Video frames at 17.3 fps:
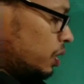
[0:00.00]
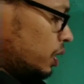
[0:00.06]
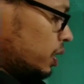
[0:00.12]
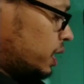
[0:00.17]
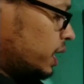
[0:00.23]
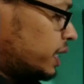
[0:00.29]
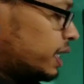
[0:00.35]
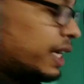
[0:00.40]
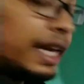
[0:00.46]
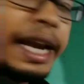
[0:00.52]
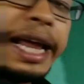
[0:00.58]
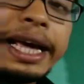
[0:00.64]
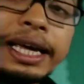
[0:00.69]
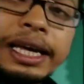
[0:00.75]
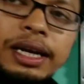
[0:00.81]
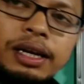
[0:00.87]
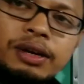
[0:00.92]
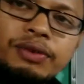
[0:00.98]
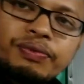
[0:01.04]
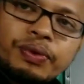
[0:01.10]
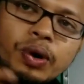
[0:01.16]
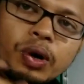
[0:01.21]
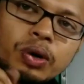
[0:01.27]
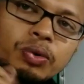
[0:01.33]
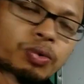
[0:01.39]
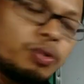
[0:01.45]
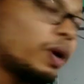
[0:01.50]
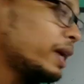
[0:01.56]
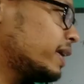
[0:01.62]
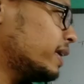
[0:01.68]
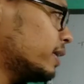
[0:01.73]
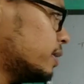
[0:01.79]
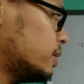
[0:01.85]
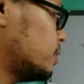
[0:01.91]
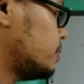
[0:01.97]
critical angle for
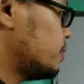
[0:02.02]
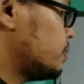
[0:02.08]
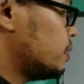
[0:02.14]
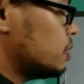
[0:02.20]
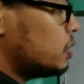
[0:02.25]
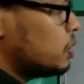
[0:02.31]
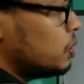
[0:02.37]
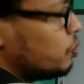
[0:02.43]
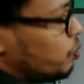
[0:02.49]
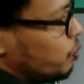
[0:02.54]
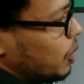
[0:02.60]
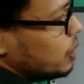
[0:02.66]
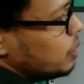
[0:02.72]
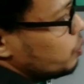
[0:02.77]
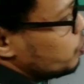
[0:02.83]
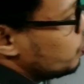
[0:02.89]
water. See what you